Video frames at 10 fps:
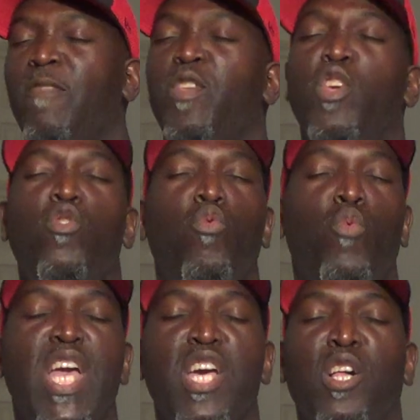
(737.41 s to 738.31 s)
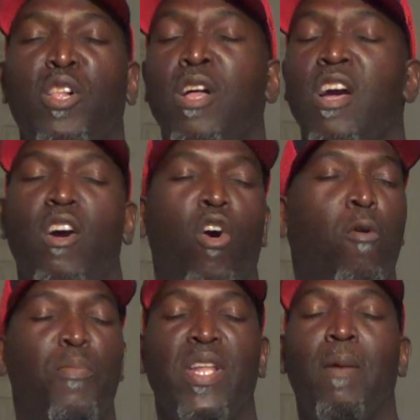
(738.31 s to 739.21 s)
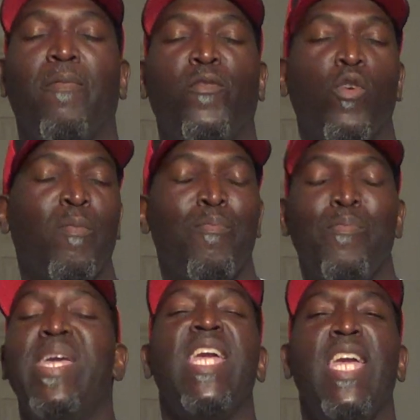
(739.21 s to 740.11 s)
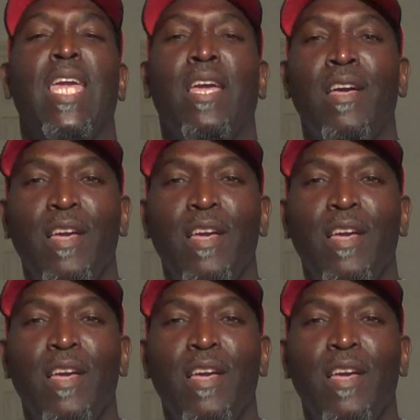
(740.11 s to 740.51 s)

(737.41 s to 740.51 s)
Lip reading: You will open up for me.